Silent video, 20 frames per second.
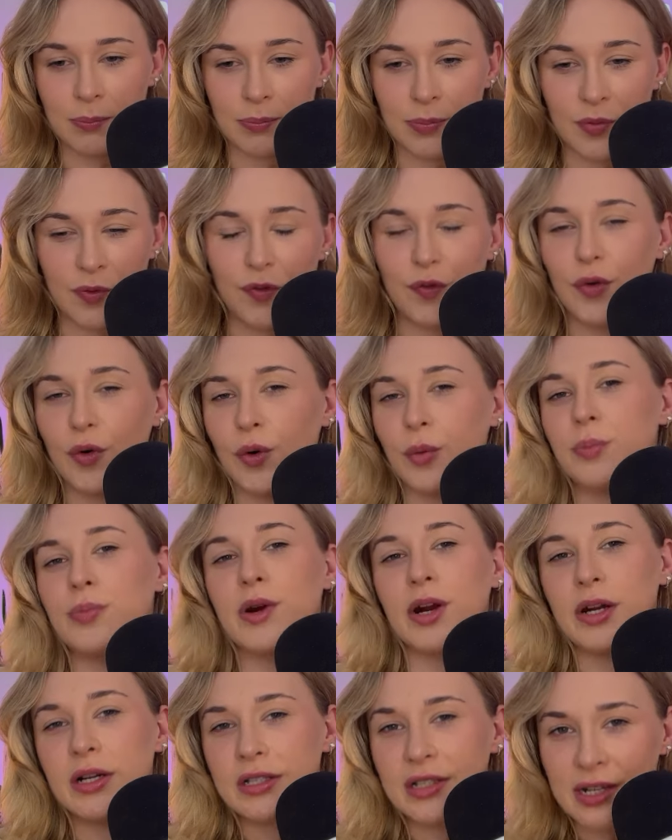before
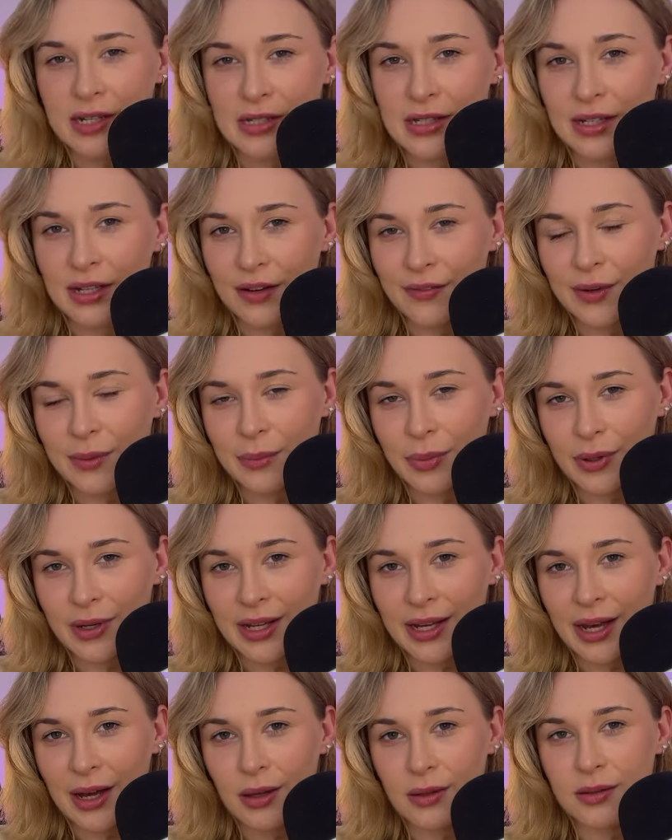prioritizing
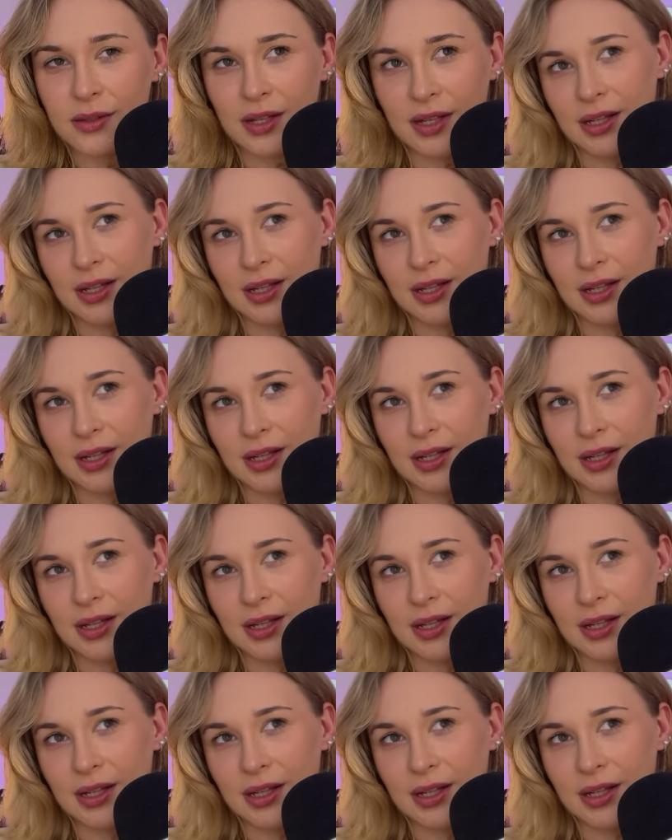everybody else.